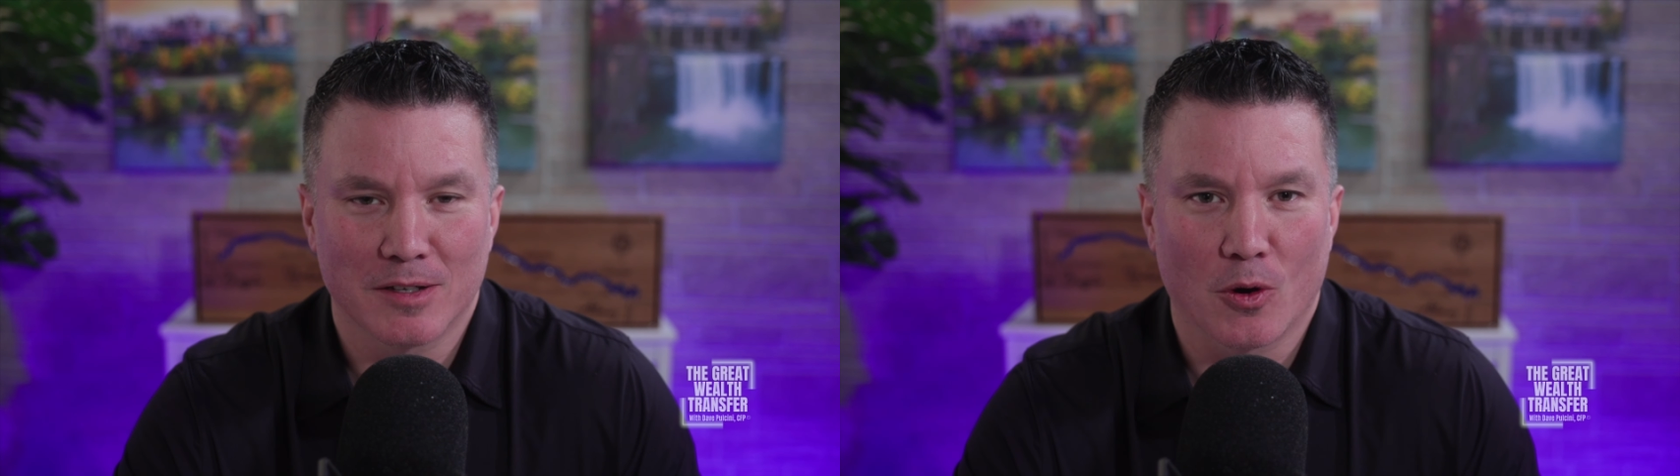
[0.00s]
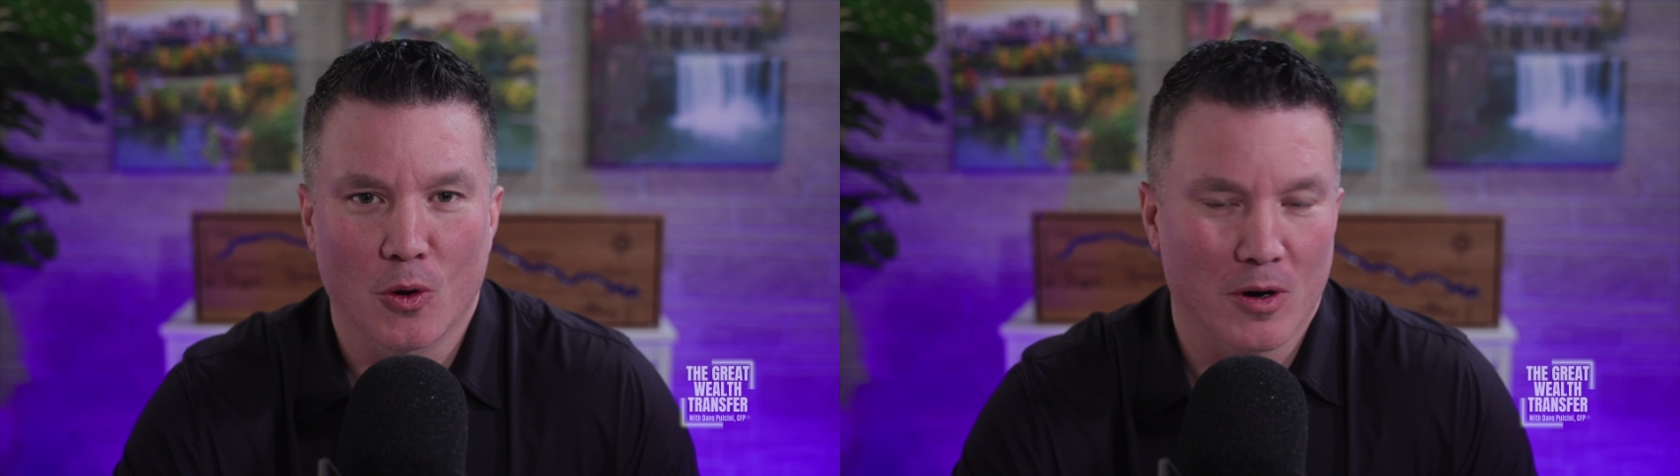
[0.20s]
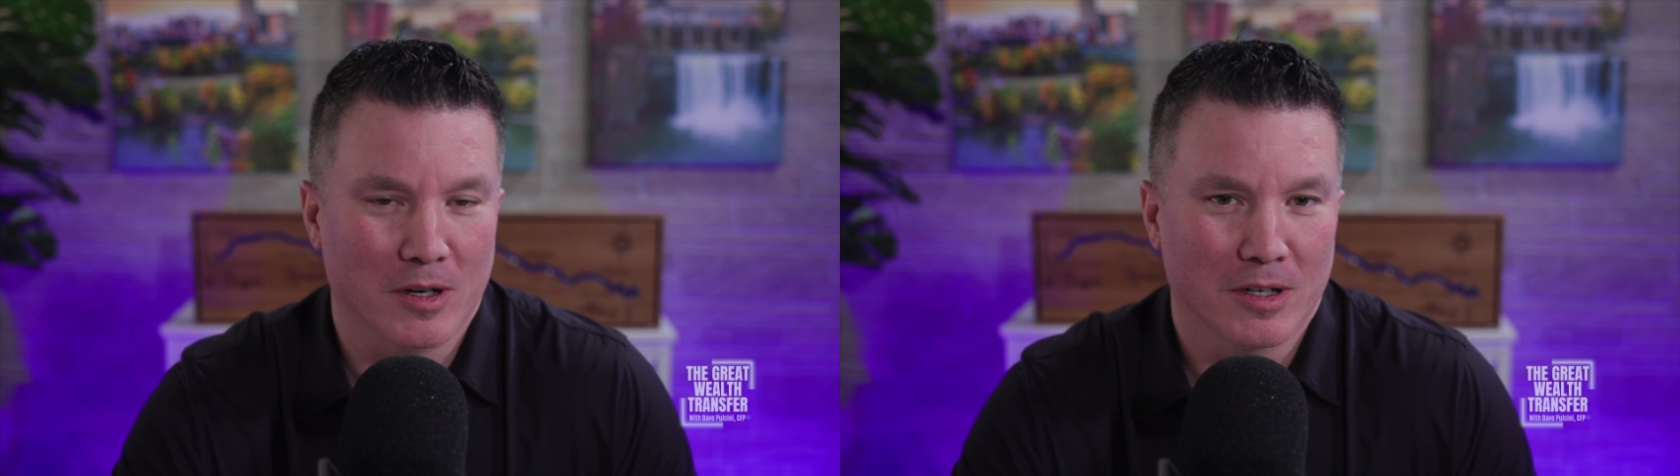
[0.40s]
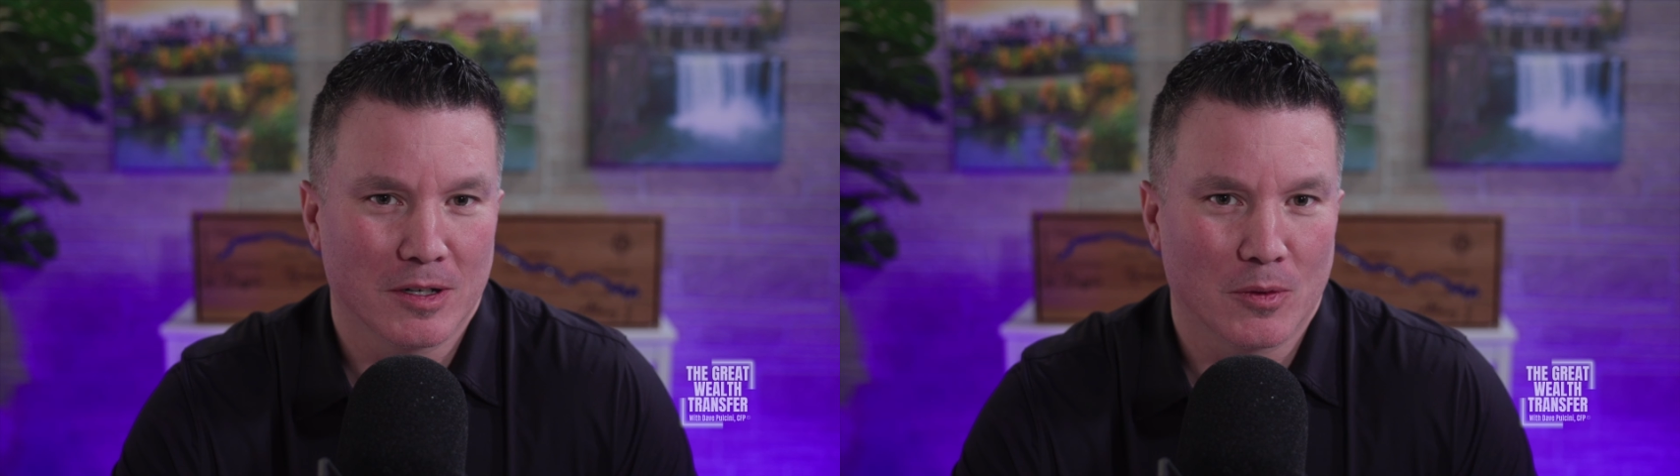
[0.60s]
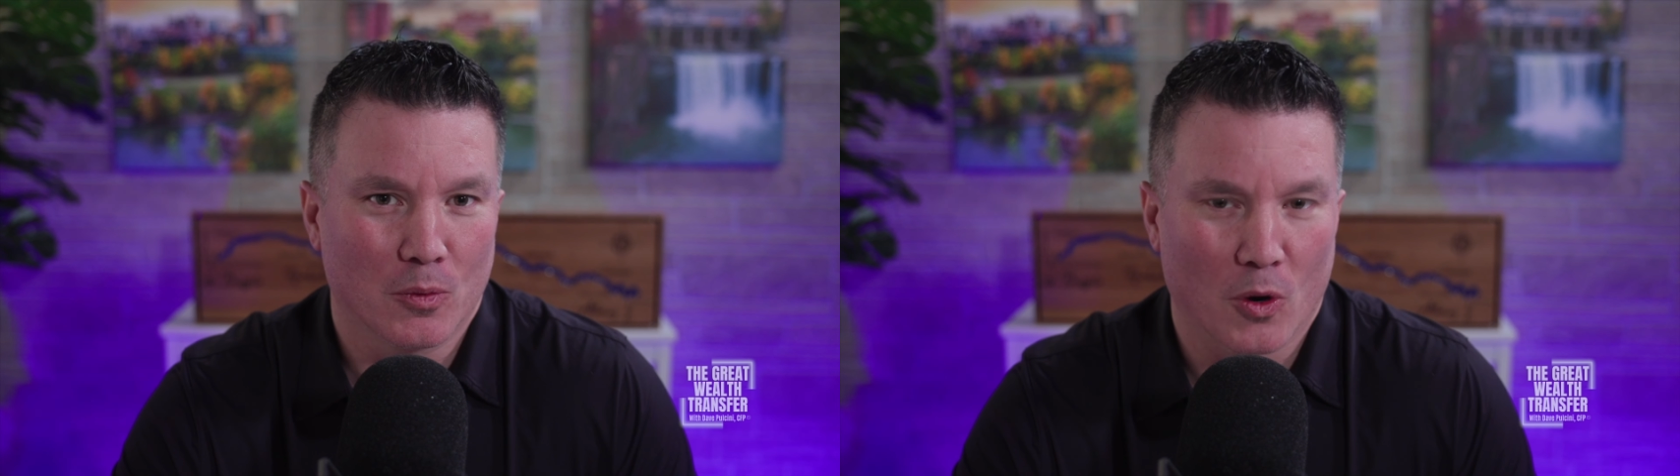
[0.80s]
or
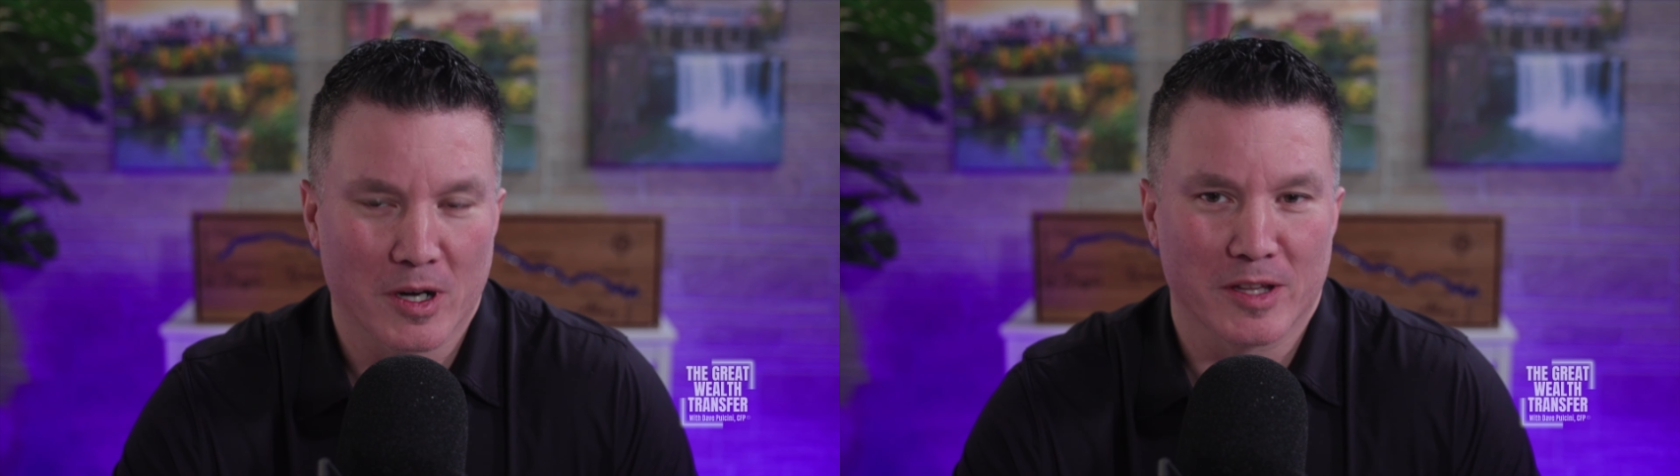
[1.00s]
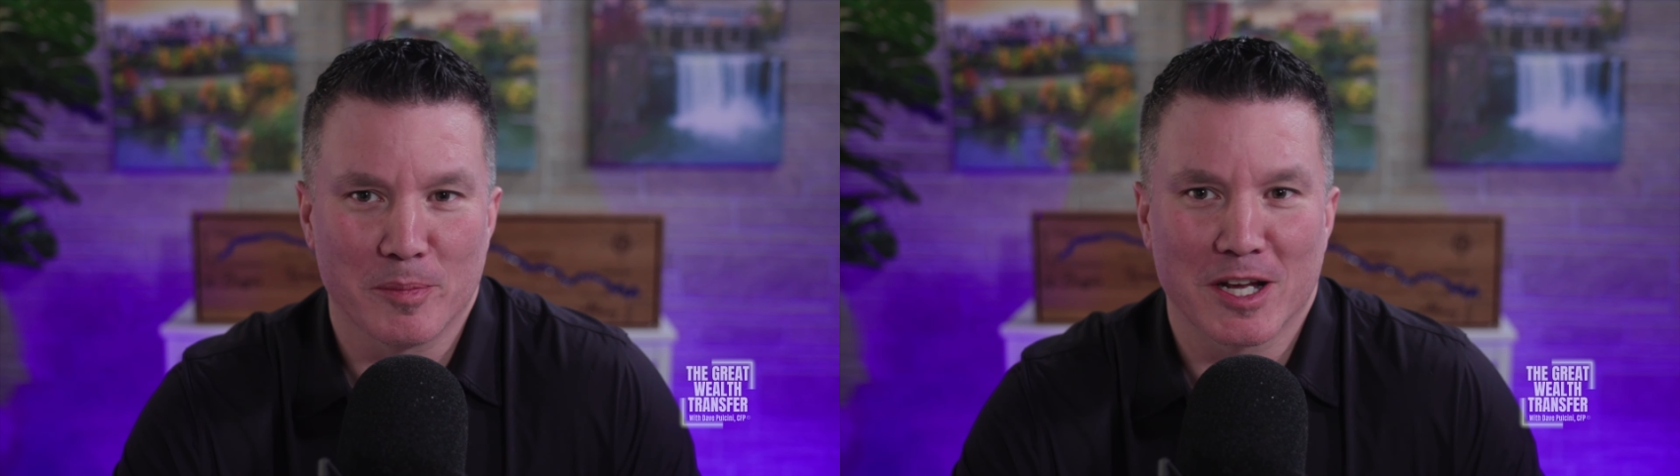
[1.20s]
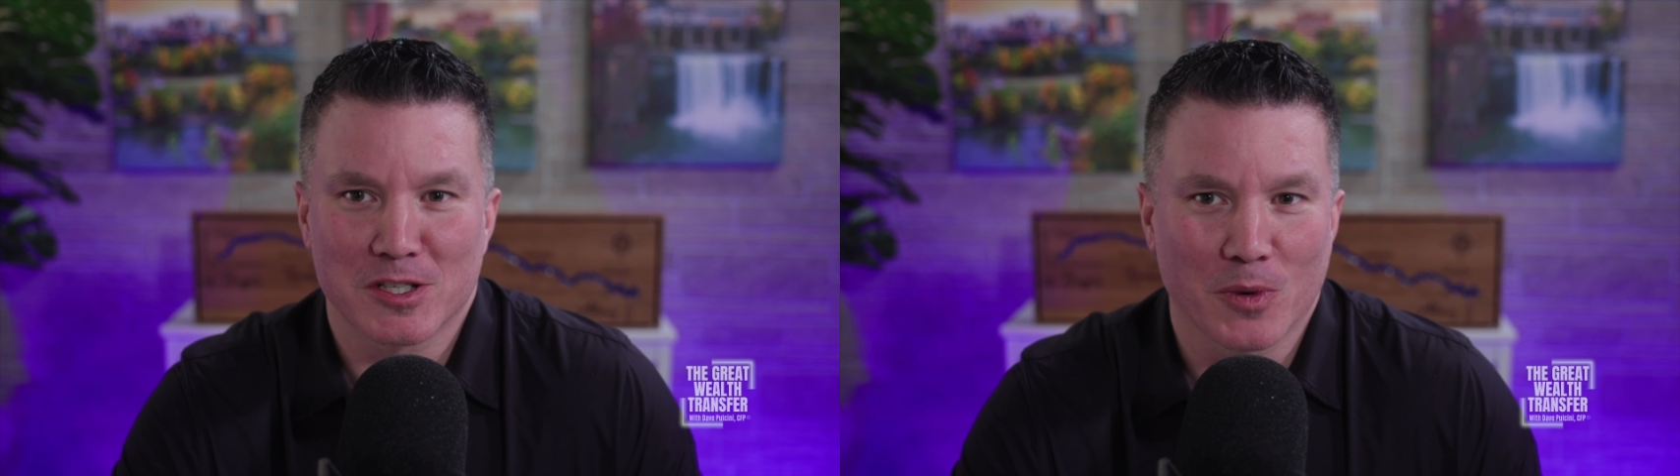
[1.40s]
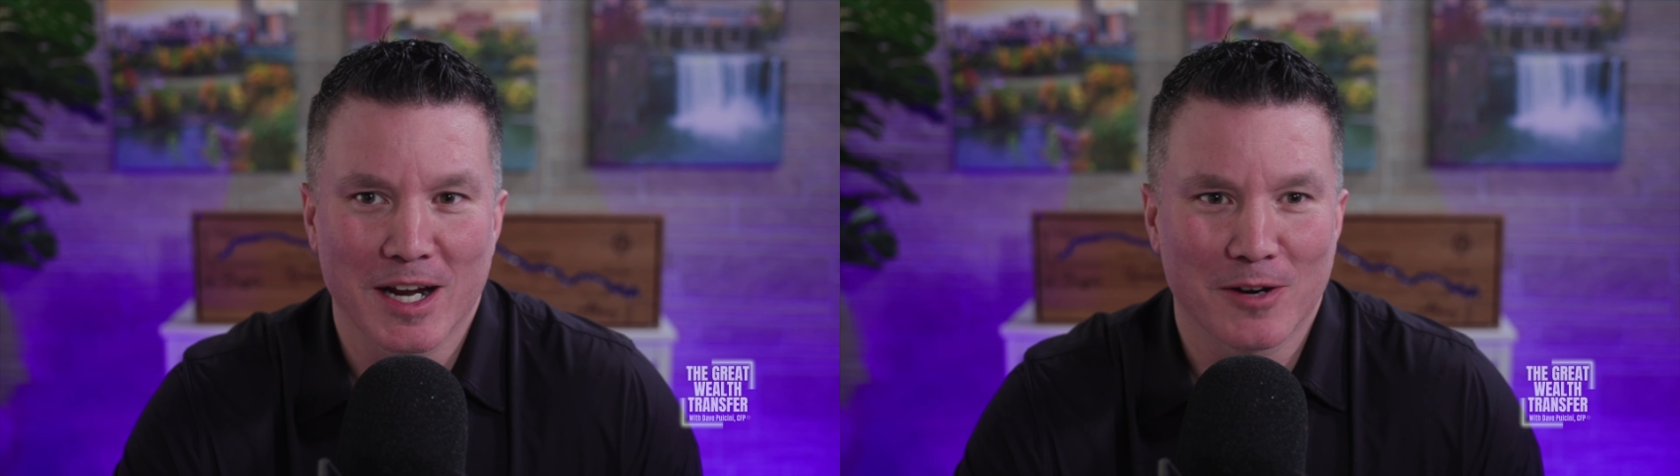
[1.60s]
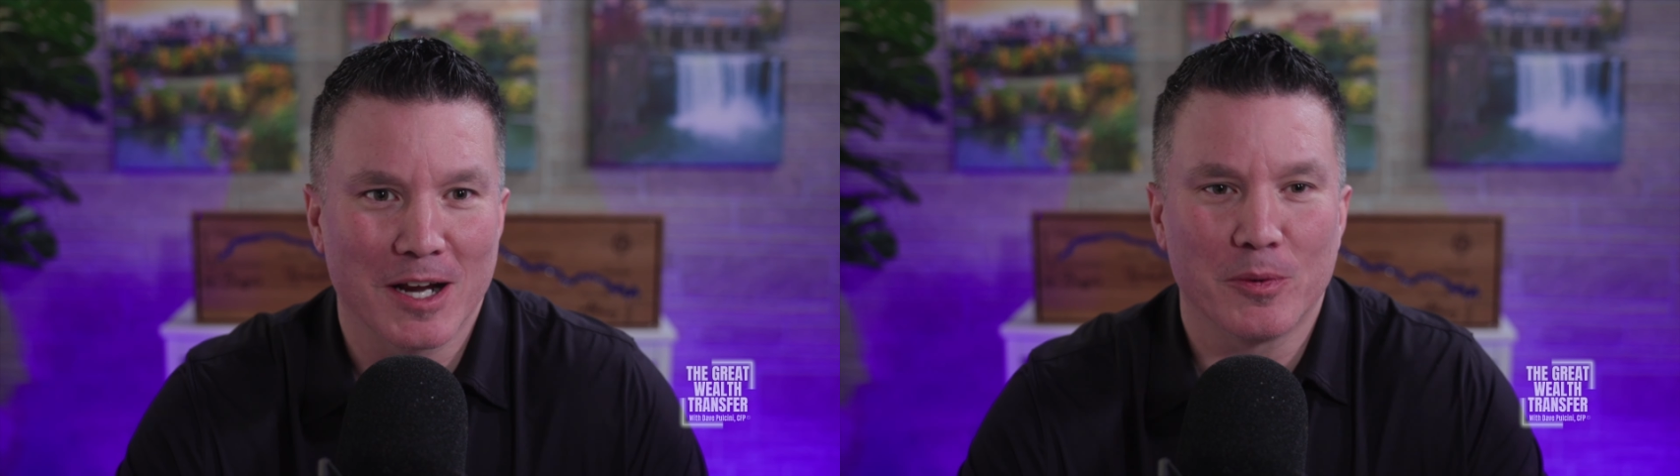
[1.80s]
work in the best
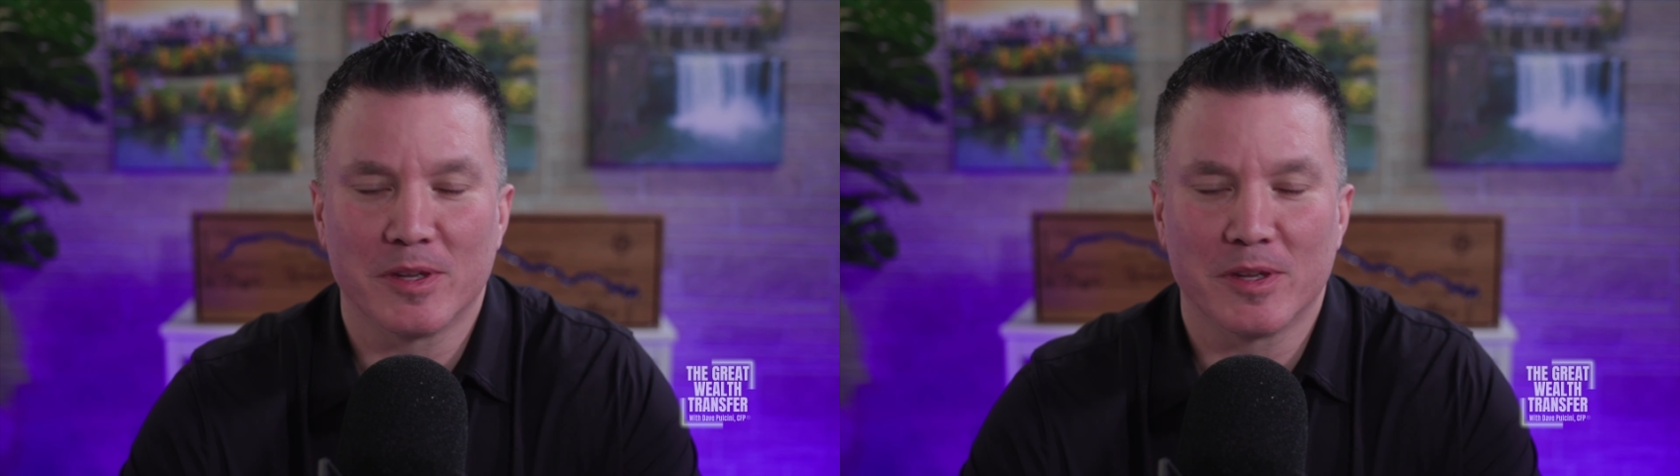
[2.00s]
way, right?